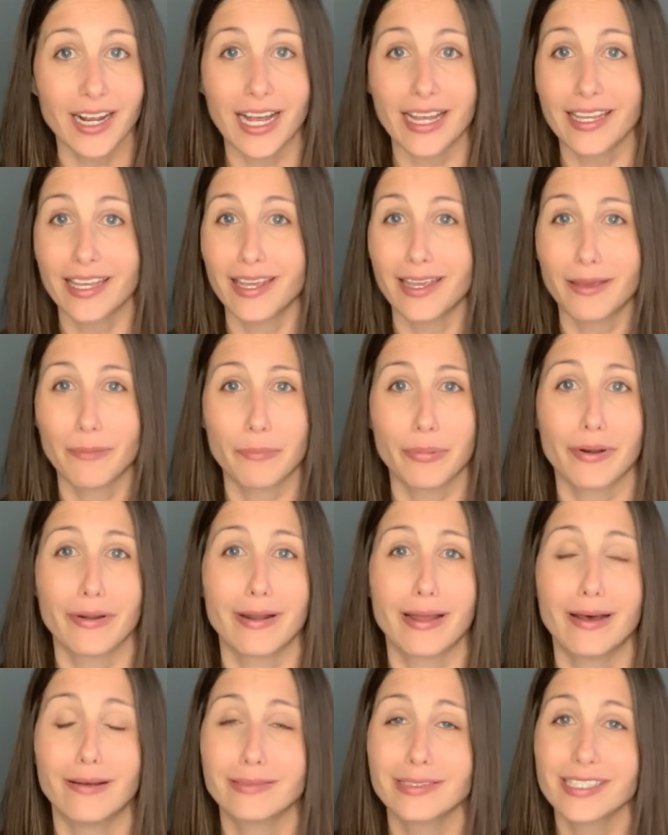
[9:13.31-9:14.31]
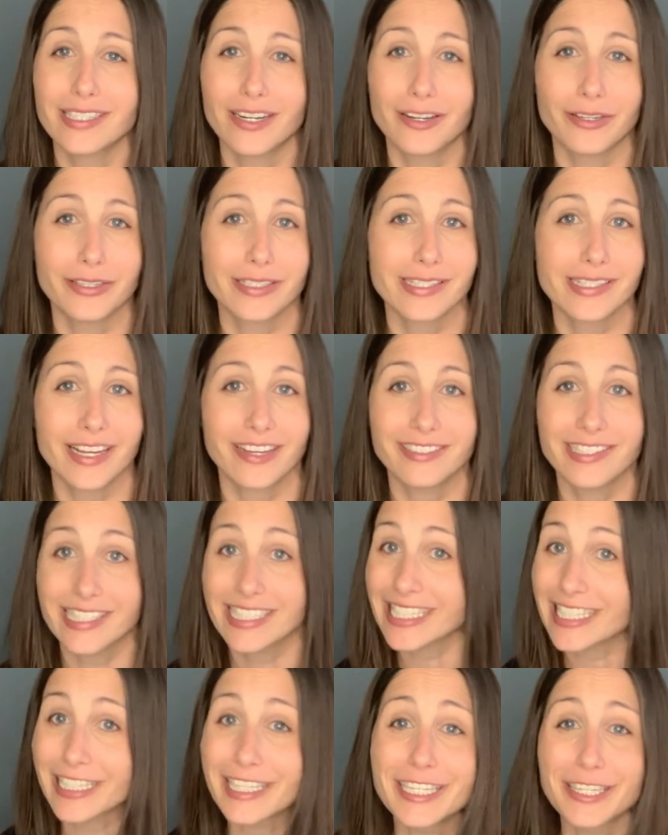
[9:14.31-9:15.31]
I can't pronounce it. I always sound
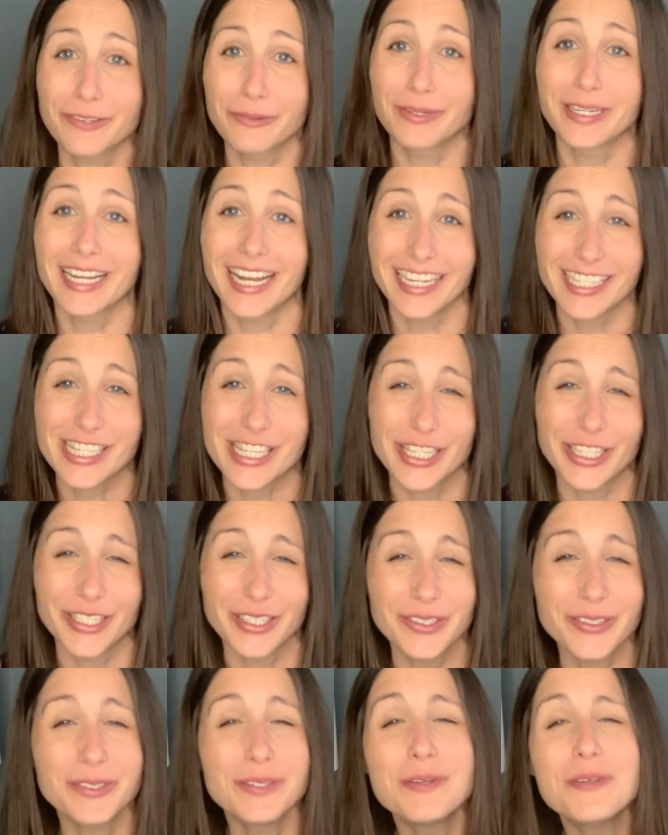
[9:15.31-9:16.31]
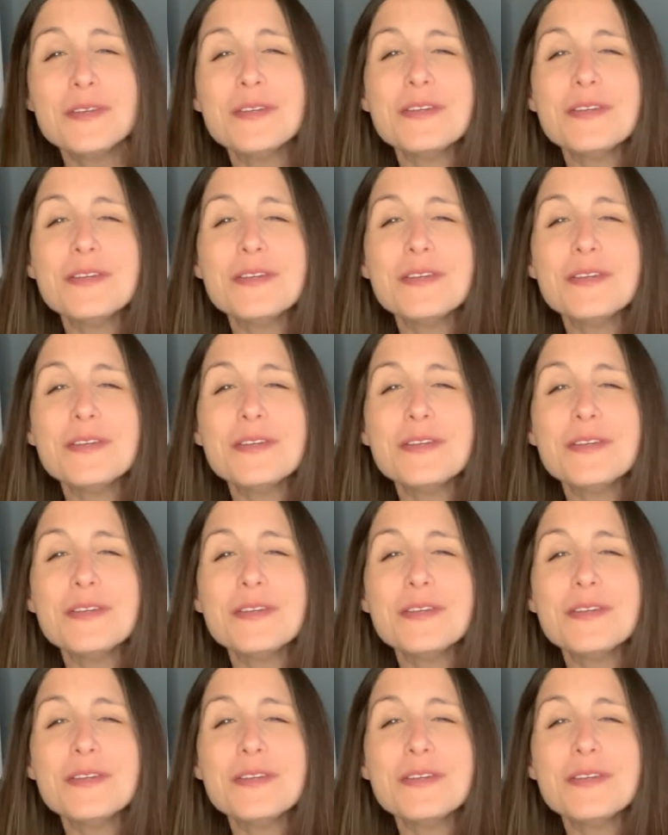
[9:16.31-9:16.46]
silly when I do.